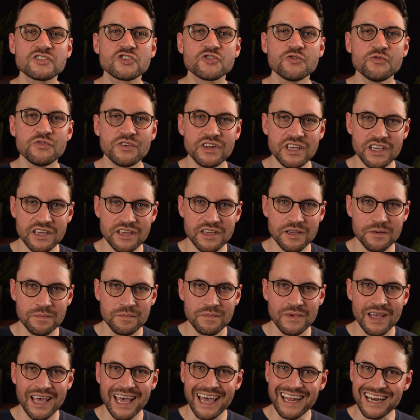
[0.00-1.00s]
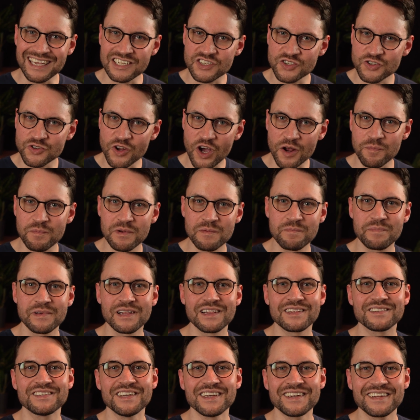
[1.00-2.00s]
is unique and has not been
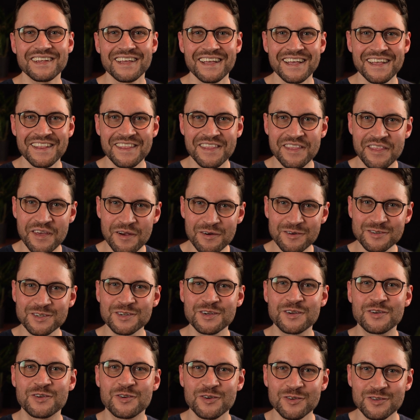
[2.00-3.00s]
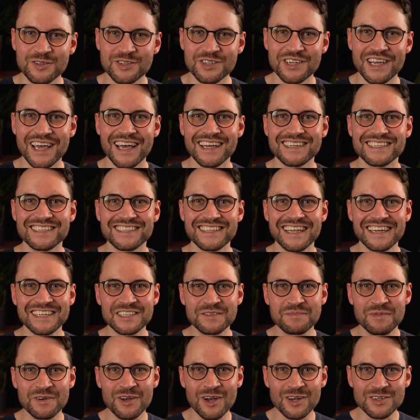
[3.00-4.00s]
built yet, there's a good chance that
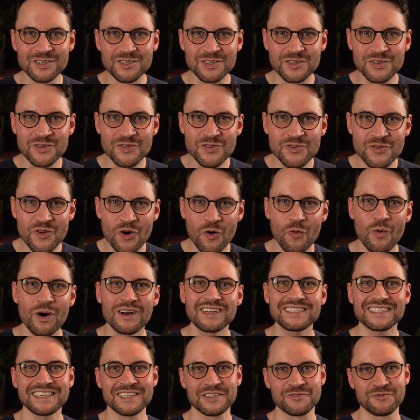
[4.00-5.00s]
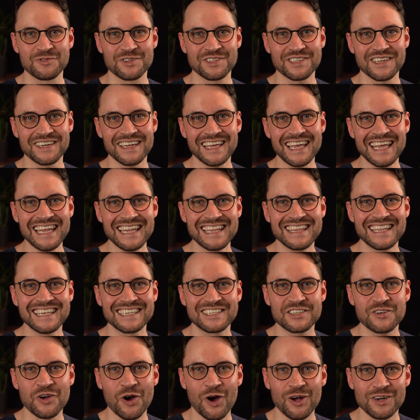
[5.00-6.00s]
it's because no one is interested in
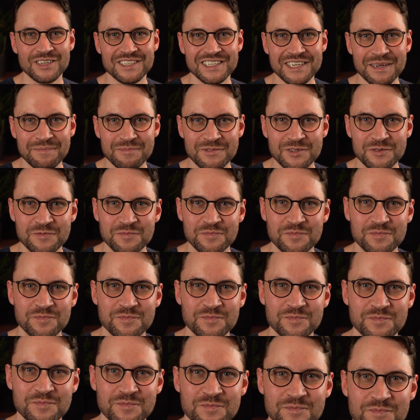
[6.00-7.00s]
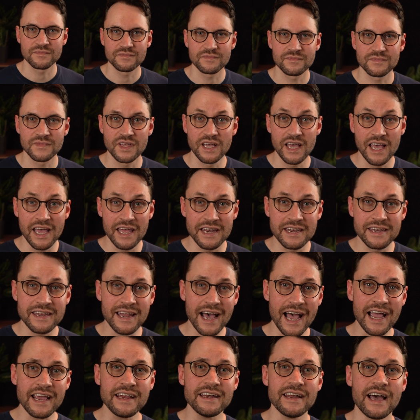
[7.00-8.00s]
this concept.
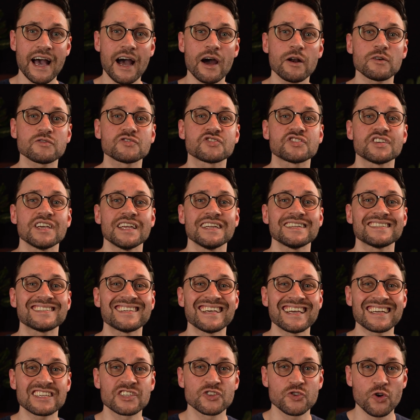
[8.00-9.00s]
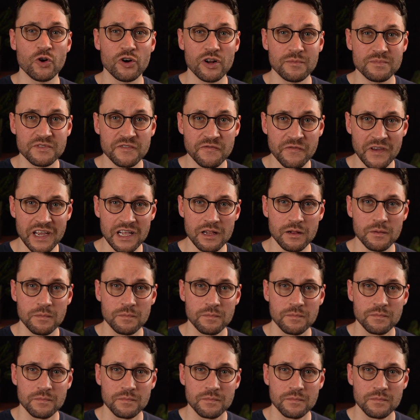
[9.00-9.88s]
9 out of 10 tech startups fail.